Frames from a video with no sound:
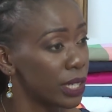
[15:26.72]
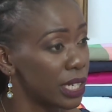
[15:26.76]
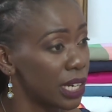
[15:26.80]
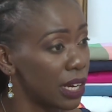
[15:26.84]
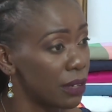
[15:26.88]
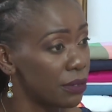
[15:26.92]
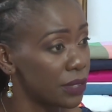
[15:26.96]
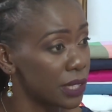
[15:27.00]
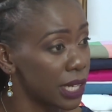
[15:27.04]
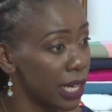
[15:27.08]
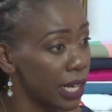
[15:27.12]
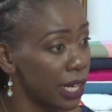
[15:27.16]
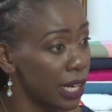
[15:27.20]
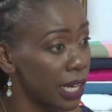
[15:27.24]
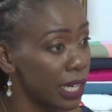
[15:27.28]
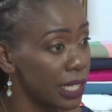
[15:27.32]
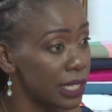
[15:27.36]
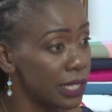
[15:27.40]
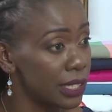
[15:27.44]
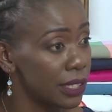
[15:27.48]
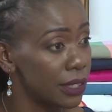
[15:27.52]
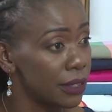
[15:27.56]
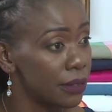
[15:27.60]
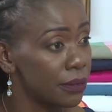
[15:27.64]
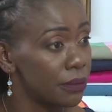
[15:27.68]
enough sunlight?
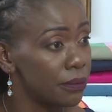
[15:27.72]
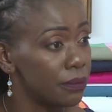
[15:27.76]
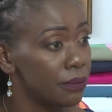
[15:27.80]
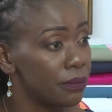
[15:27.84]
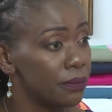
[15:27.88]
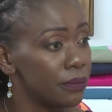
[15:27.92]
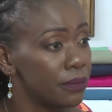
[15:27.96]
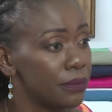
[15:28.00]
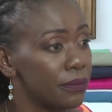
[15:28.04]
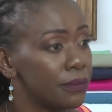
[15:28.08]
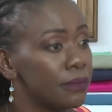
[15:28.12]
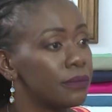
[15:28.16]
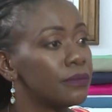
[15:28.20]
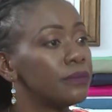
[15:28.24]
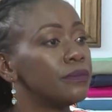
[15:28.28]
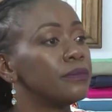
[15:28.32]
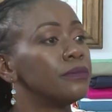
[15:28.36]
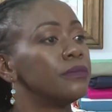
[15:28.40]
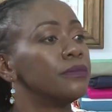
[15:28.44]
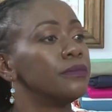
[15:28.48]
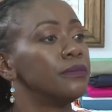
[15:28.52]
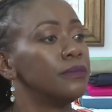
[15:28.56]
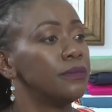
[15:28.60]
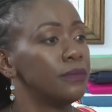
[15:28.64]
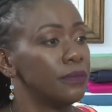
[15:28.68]
Exactly.
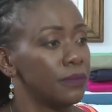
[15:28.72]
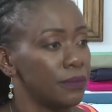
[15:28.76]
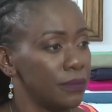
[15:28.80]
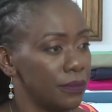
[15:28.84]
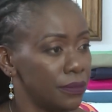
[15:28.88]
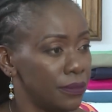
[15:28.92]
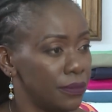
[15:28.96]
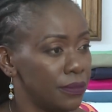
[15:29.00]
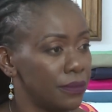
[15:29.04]
So